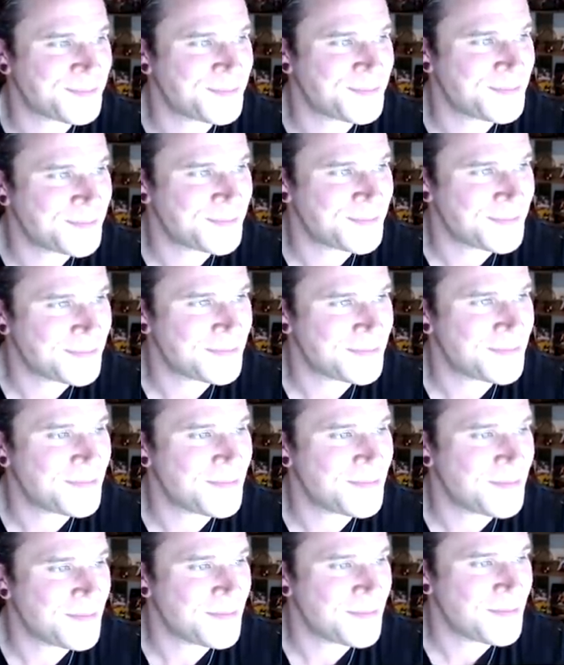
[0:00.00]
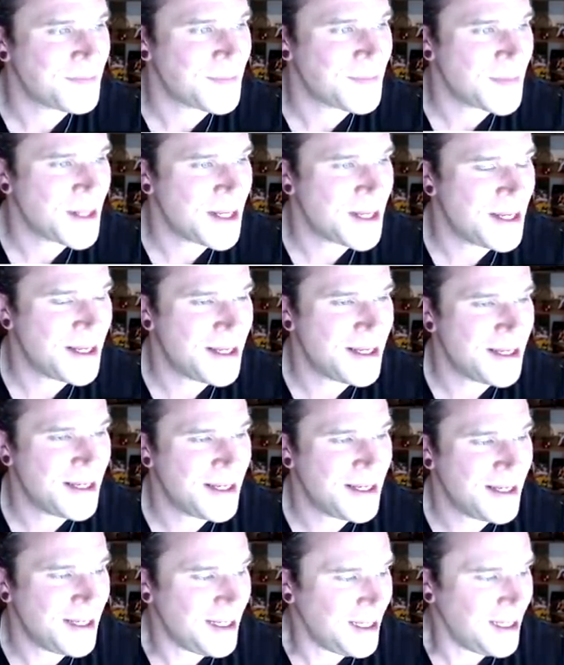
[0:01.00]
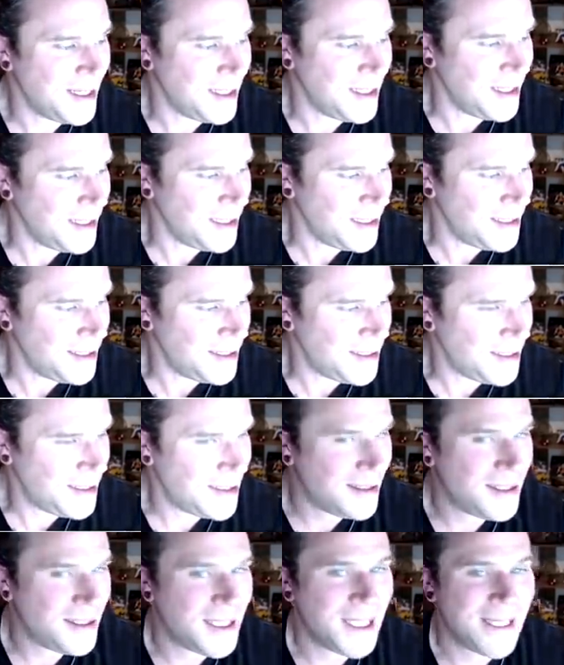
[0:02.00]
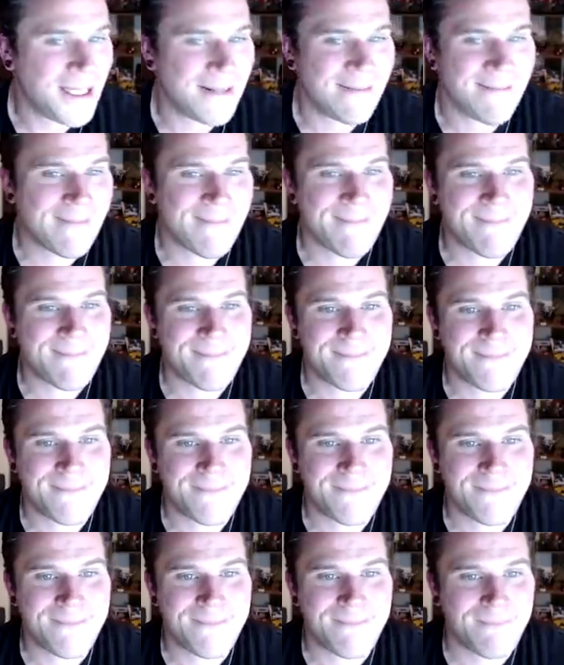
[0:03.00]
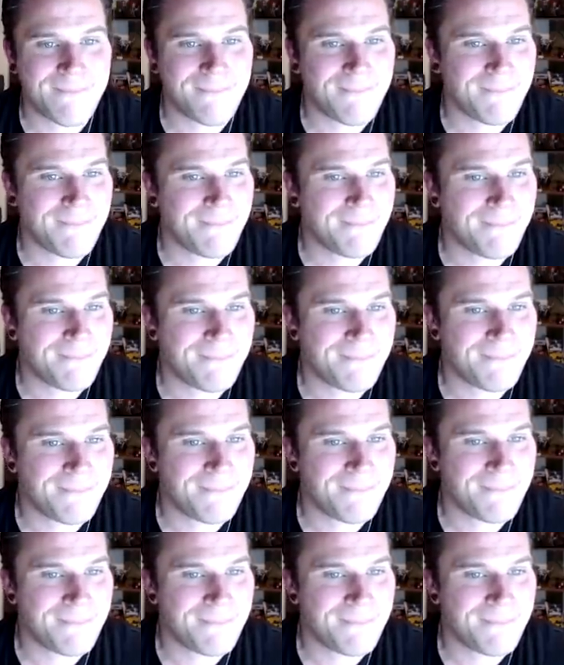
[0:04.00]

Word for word: I know that this is a very time consuming process, and uh,